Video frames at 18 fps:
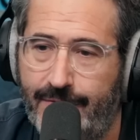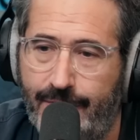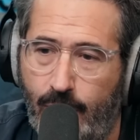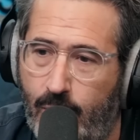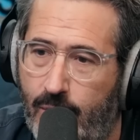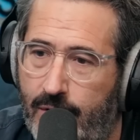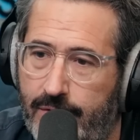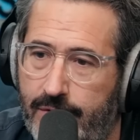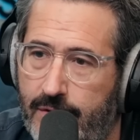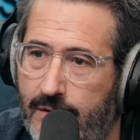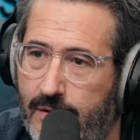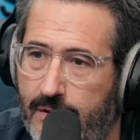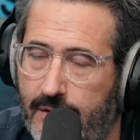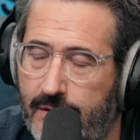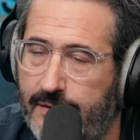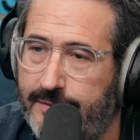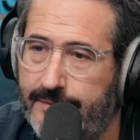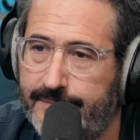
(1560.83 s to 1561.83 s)
and forth.
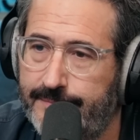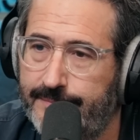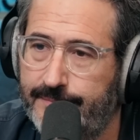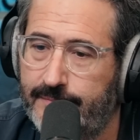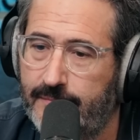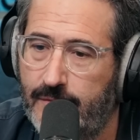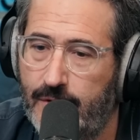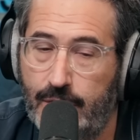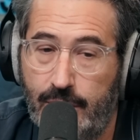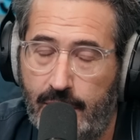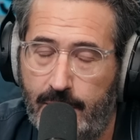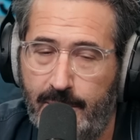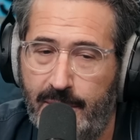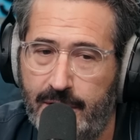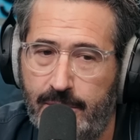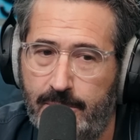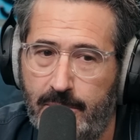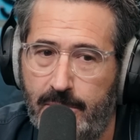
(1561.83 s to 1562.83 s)
You, I
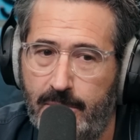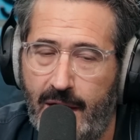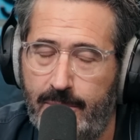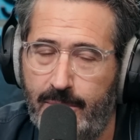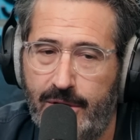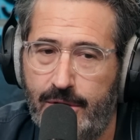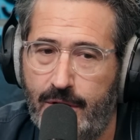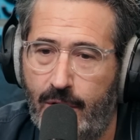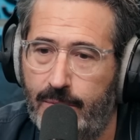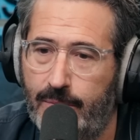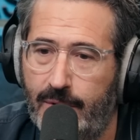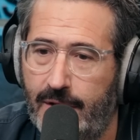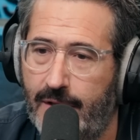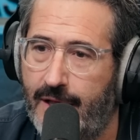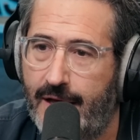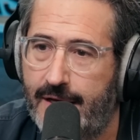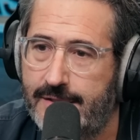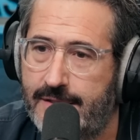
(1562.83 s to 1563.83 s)
mean, maybe you don't
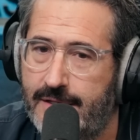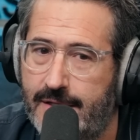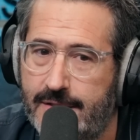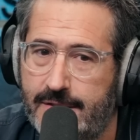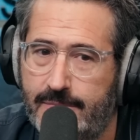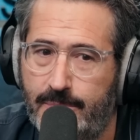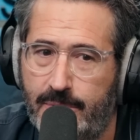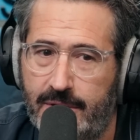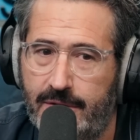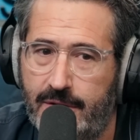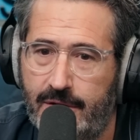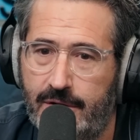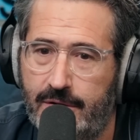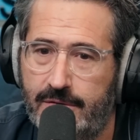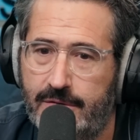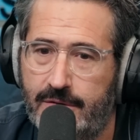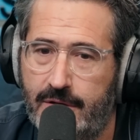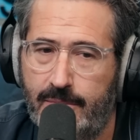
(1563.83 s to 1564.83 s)
realize this, but
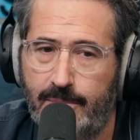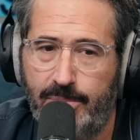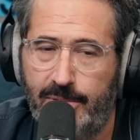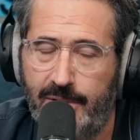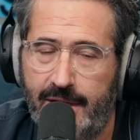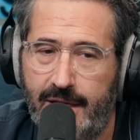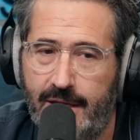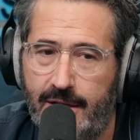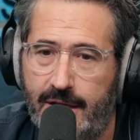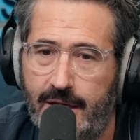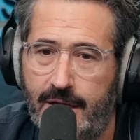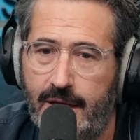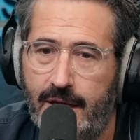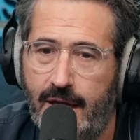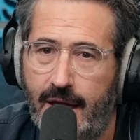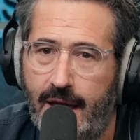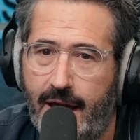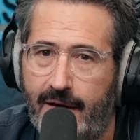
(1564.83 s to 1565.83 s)
so there's
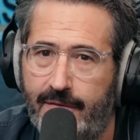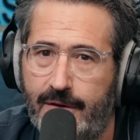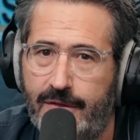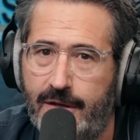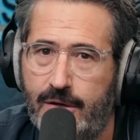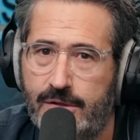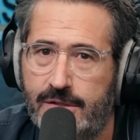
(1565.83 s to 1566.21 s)
completely. If you can't